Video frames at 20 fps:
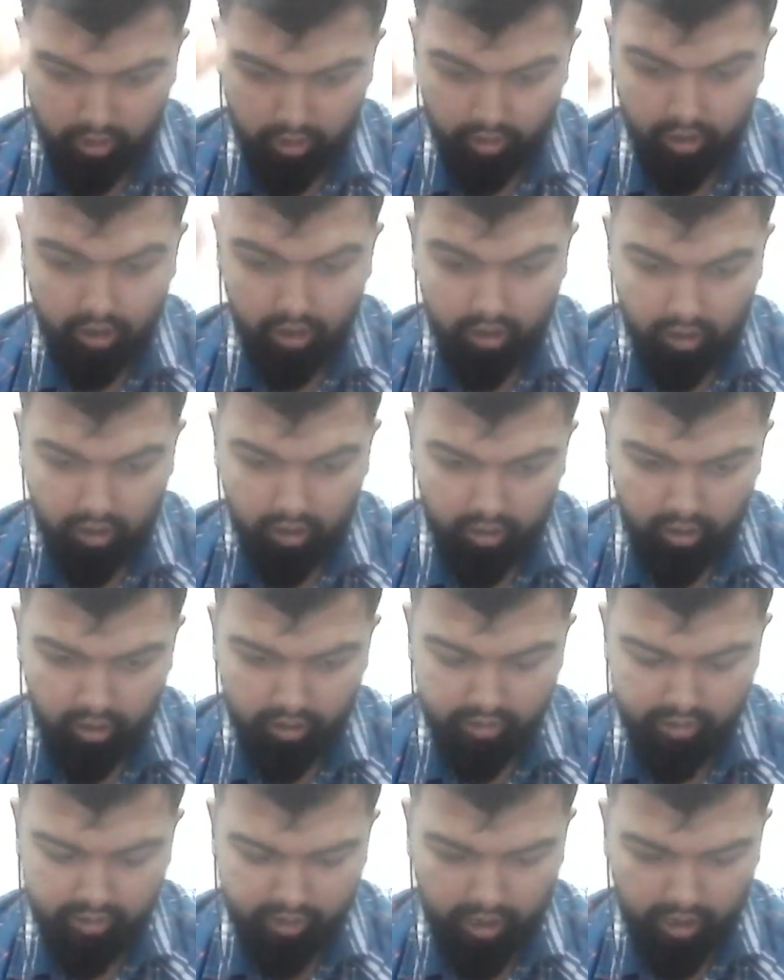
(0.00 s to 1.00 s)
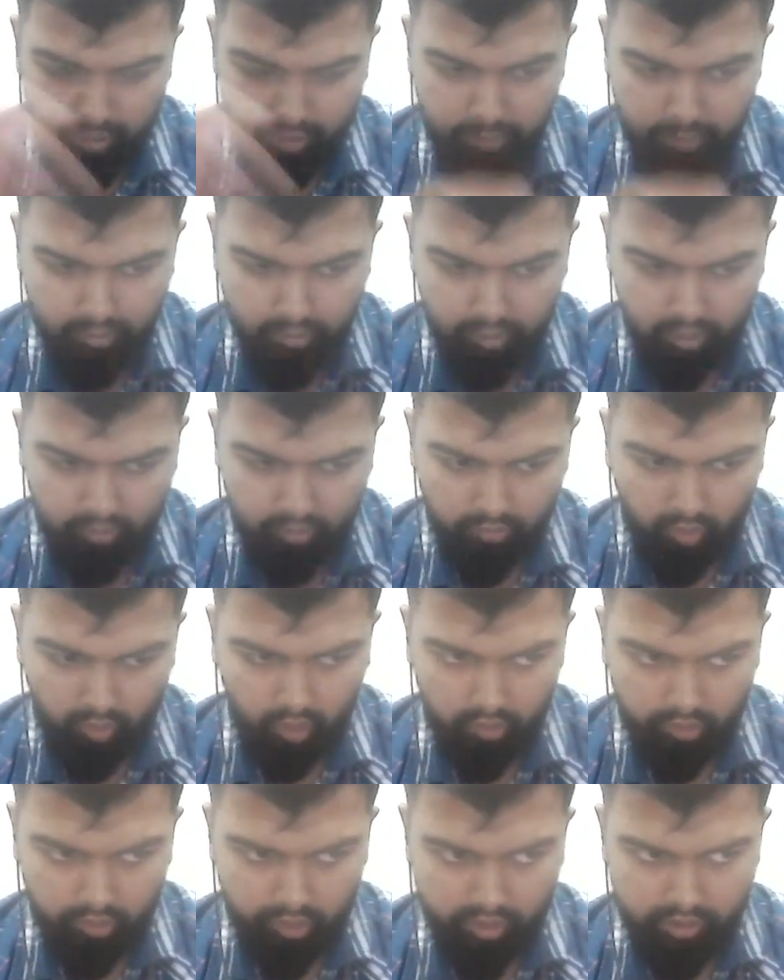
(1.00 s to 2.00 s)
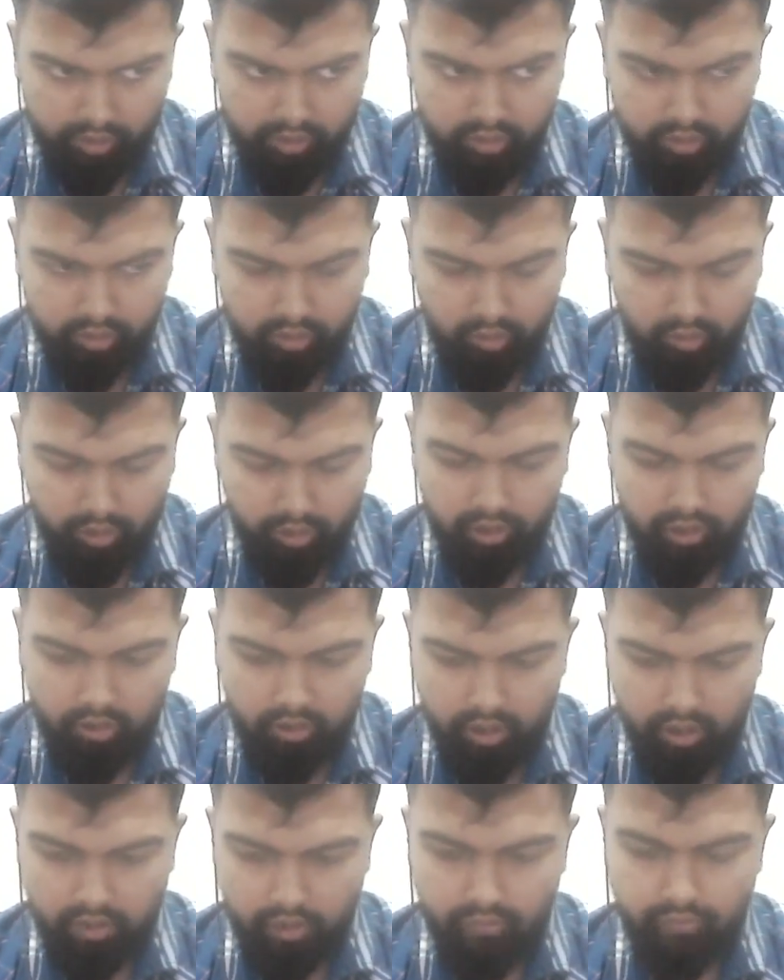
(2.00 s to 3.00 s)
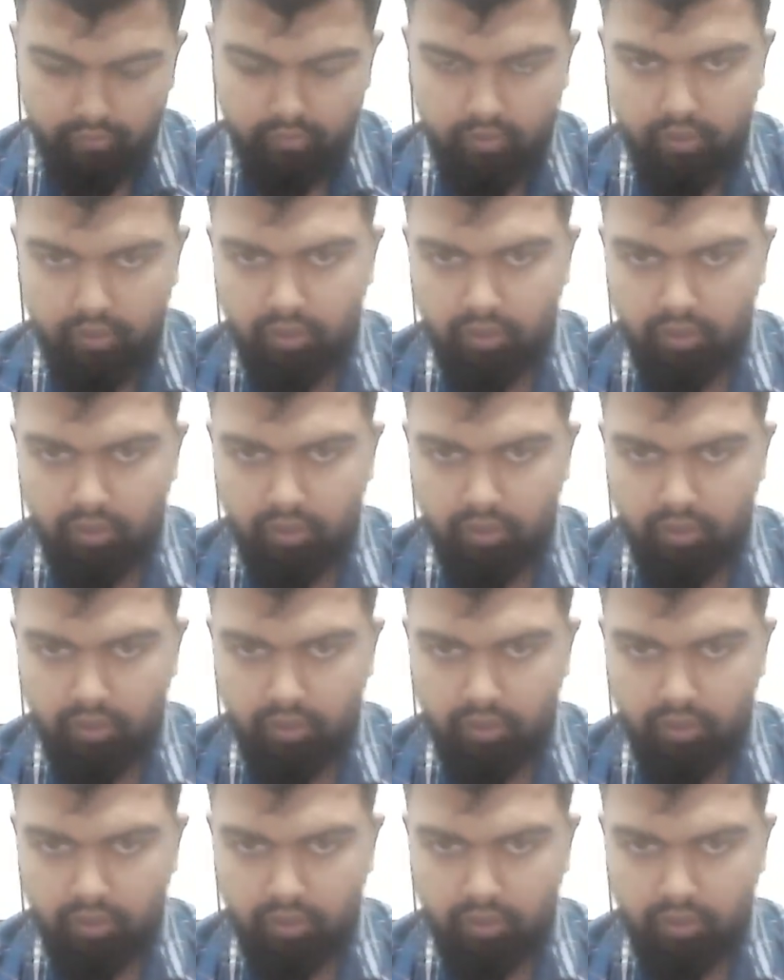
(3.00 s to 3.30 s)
Allah is capable of all things, so He could have